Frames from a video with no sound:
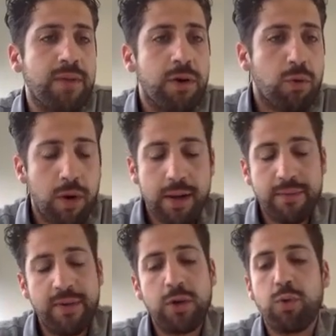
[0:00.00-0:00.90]
the
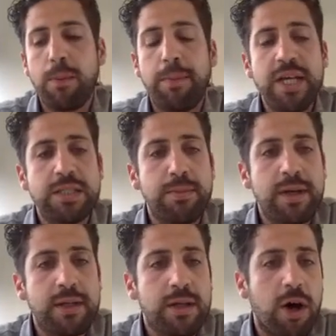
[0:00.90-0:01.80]
virtual
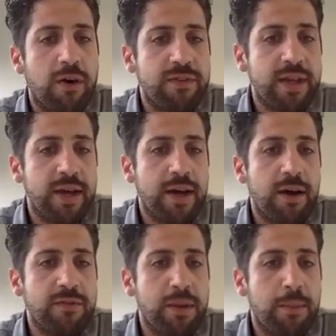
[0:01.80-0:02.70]
placement of the
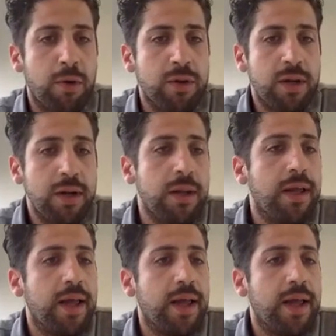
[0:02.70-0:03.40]
model.